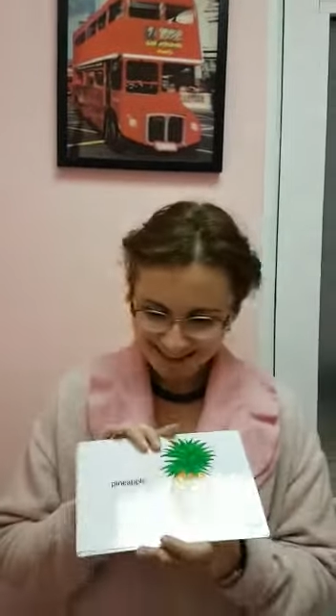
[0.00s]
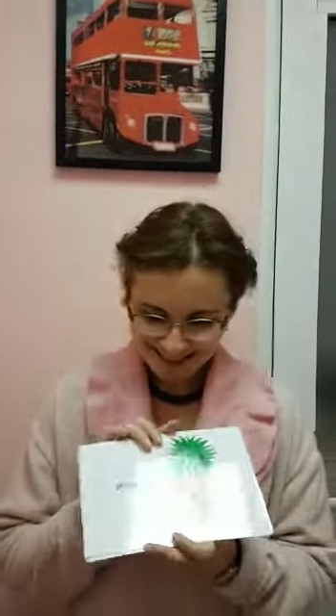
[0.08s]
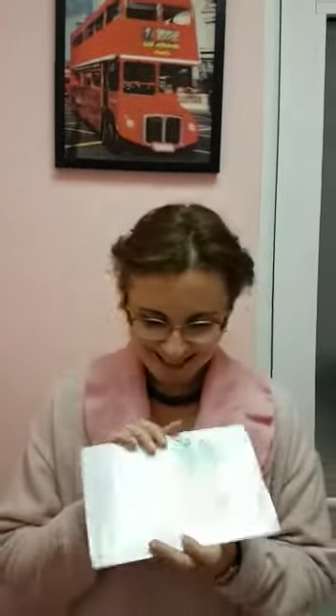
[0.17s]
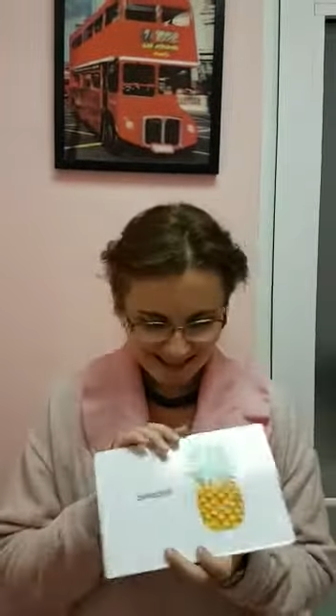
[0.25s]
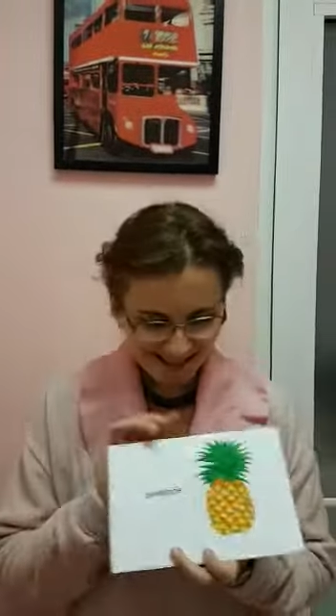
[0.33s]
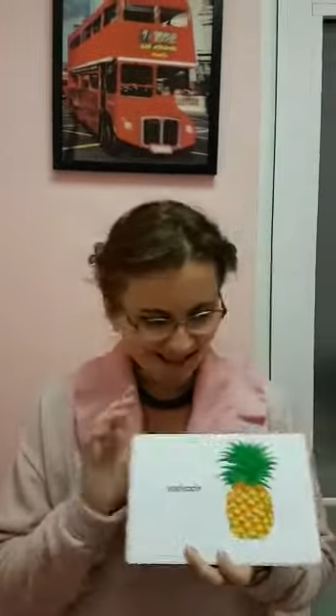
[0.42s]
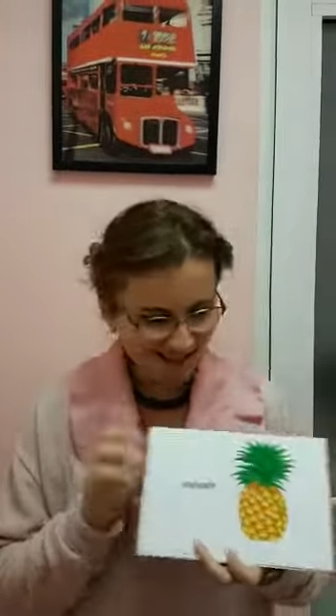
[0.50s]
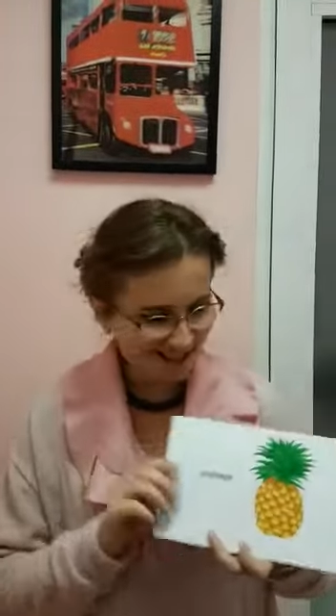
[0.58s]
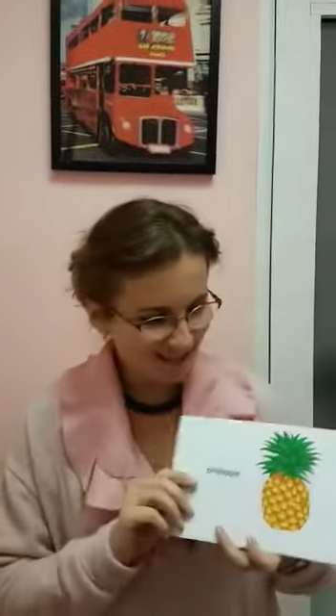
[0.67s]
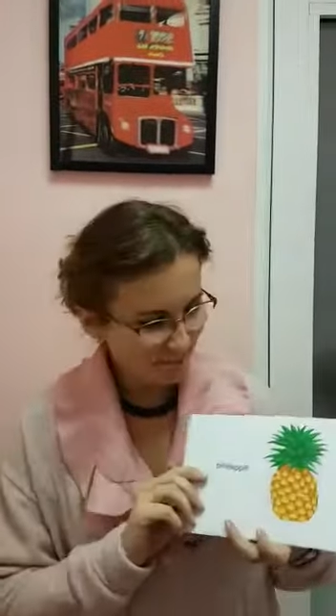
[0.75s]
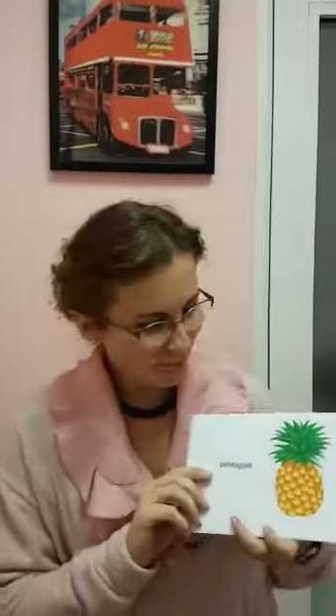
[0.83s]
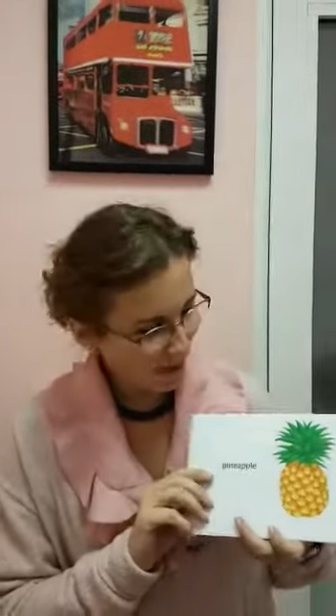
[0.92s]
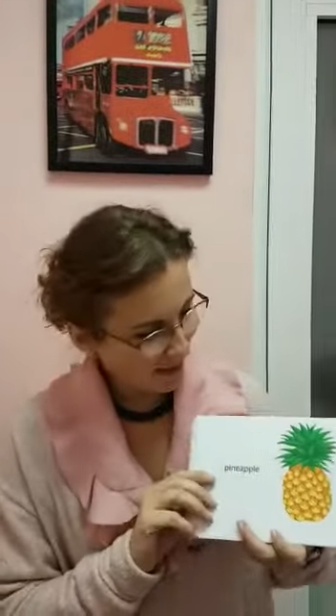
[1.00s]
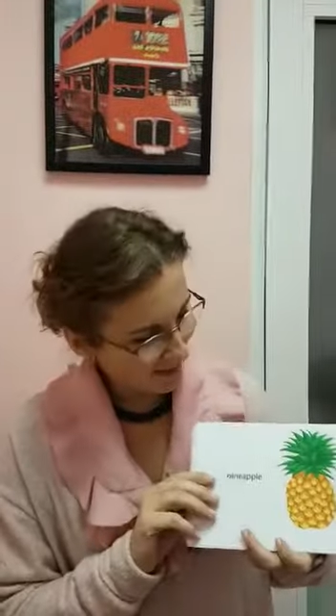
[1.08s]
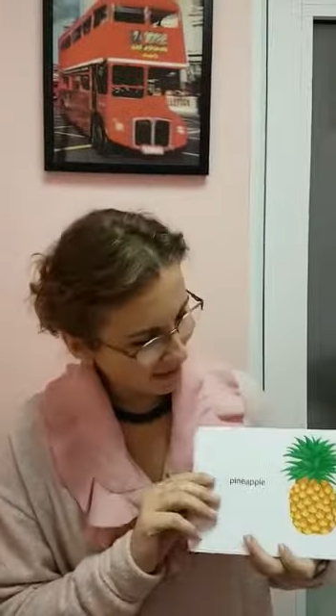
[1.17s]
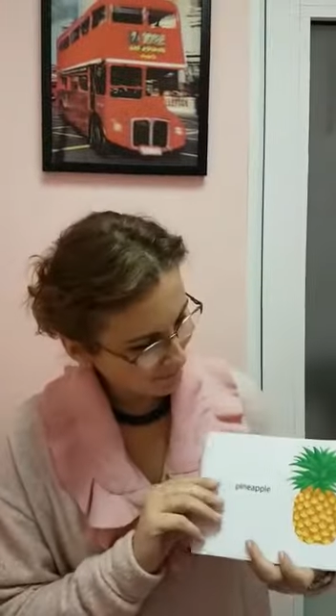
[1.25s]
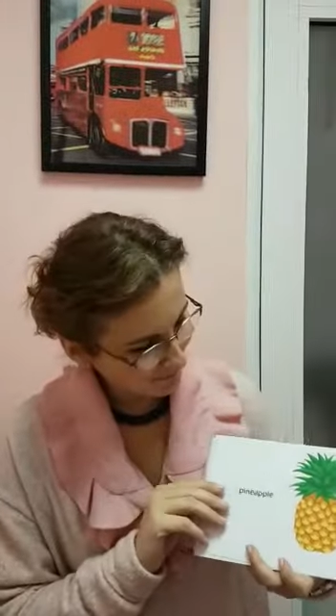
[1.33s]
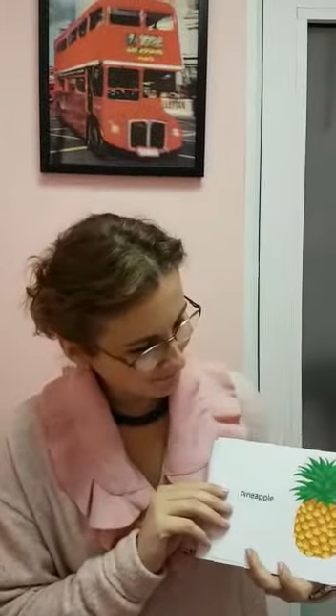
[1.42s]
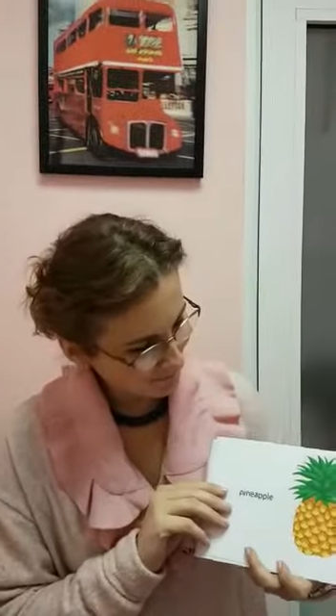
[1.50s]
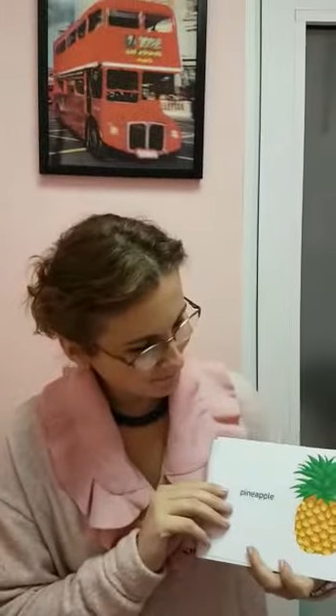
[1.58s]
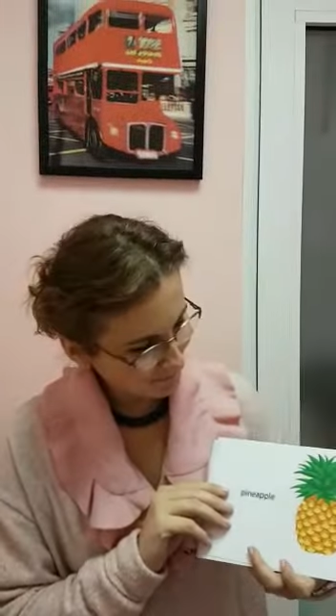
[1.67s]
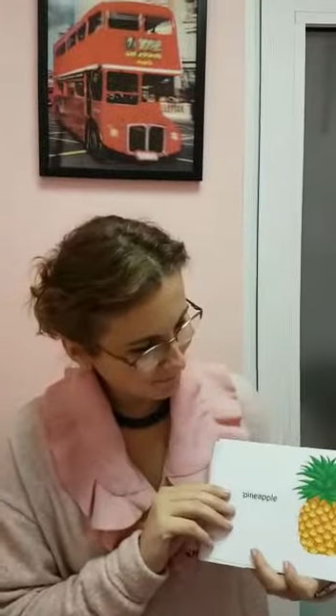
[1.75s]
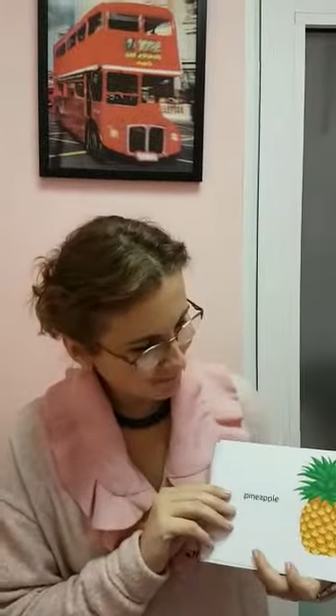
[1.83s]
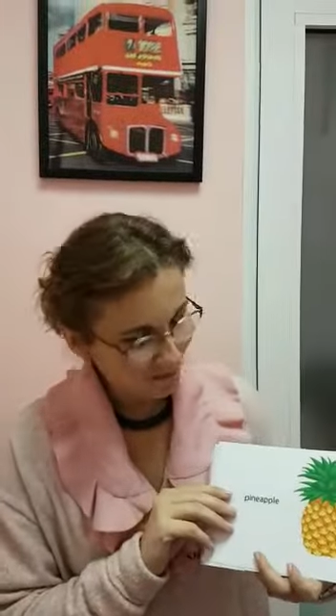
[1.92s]
This is the pineapple.
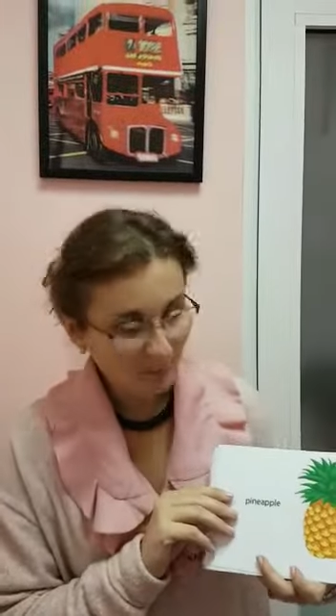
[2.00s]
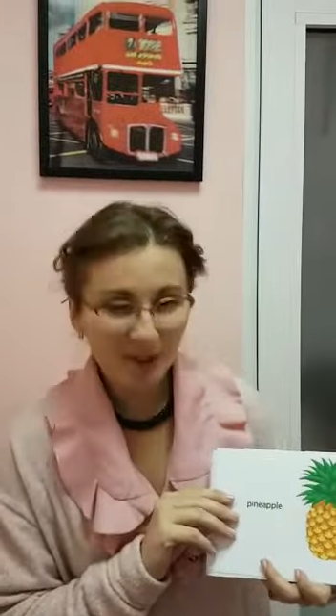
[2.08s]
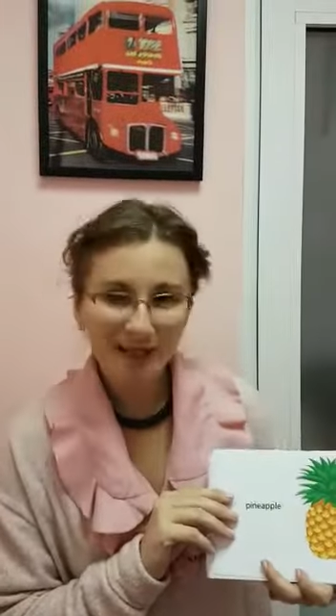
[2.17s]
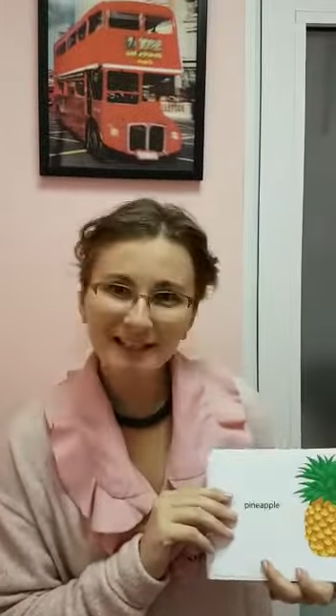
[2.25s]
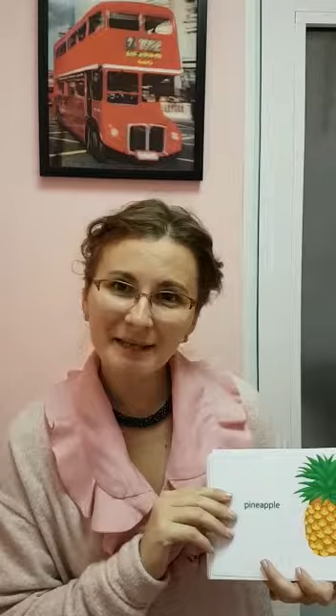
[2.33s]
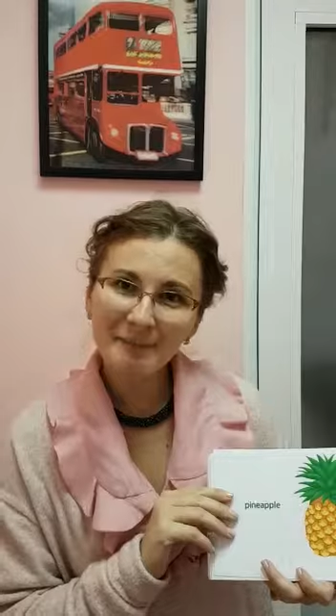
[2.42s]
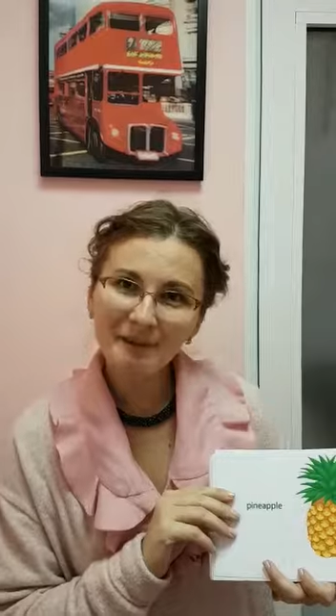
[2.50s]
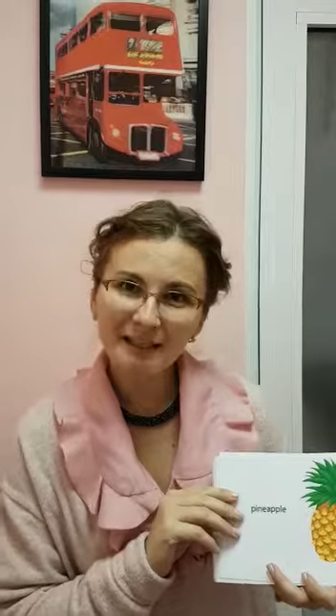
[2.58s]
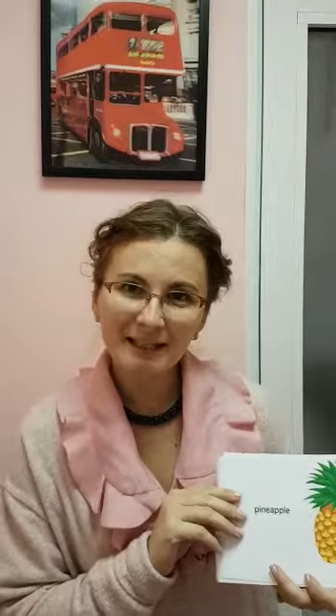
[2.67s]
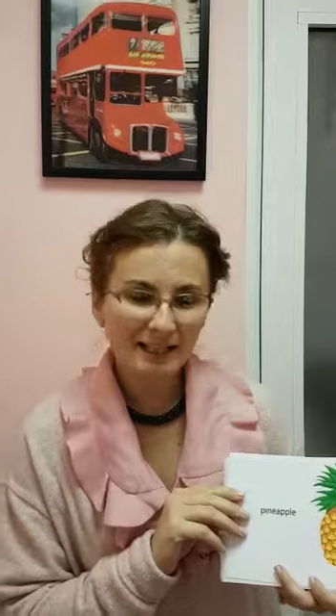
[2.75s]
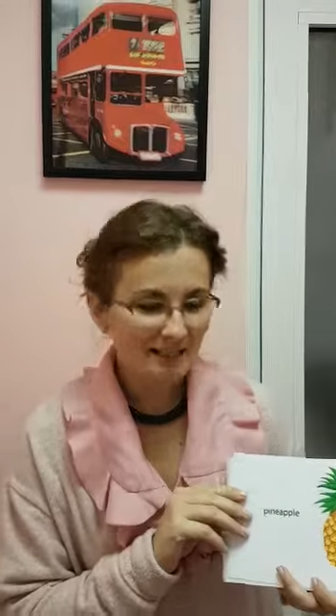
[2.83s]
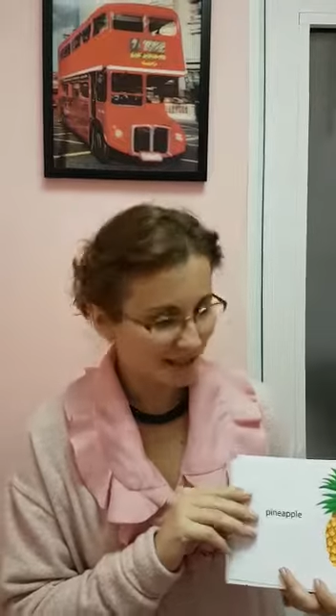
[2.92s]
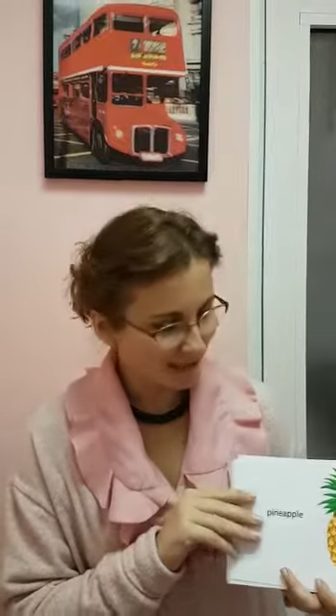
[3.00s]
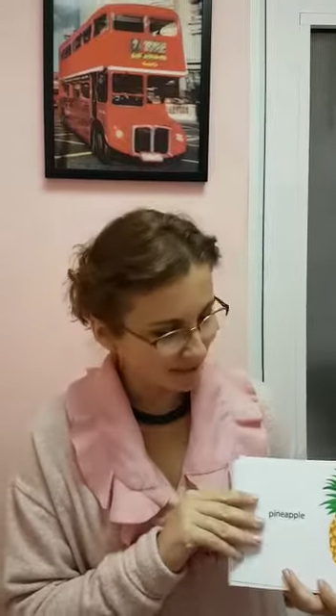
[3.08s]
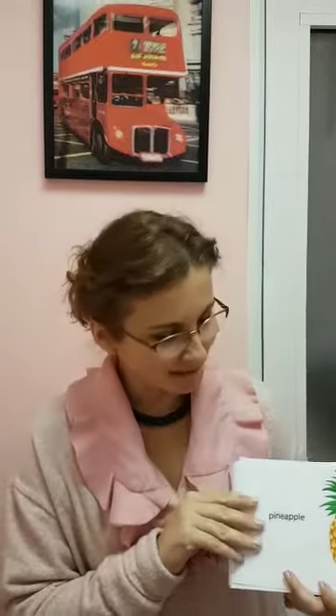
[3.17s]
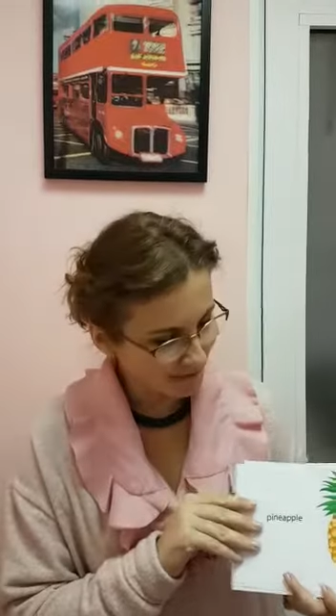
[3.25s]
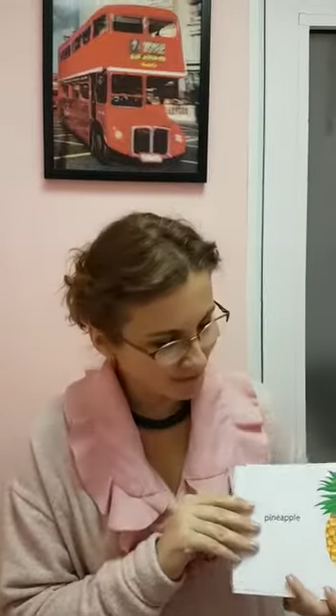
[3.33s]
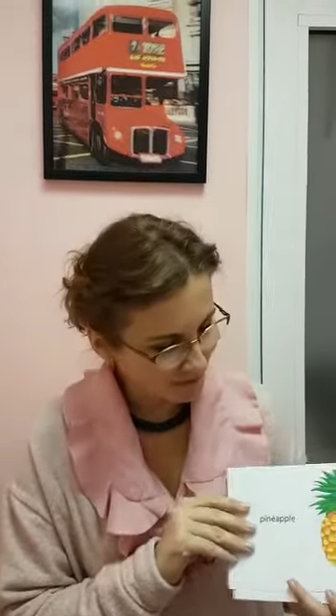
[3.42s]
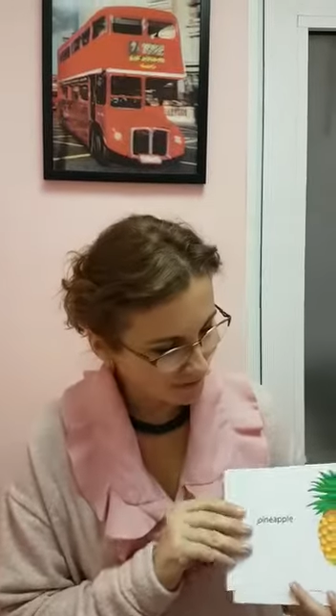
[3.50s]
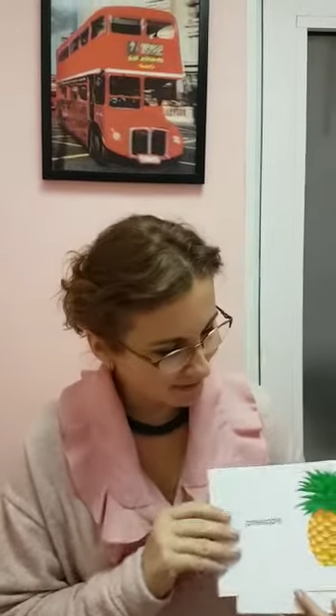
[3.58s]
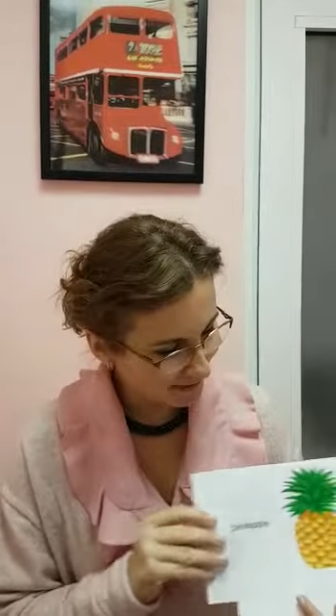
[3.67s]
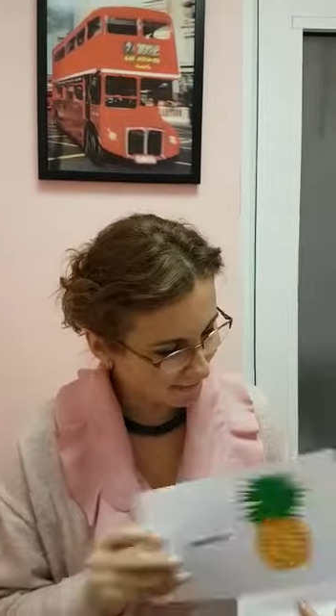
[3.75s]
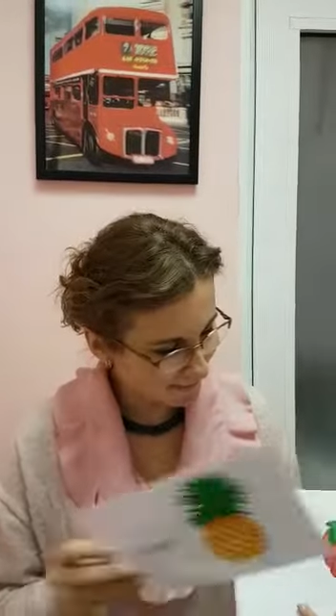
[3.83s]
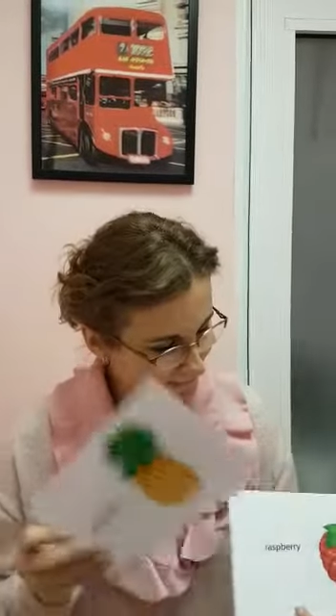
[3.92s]
The pineapple is in the
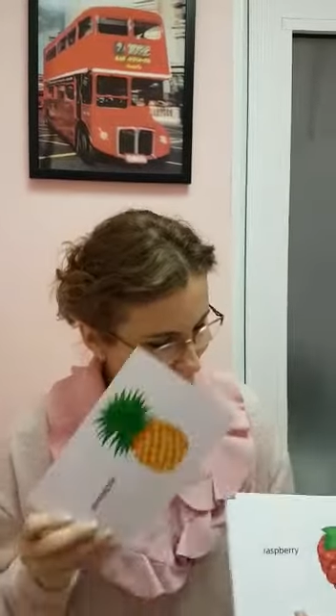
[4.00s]
tree.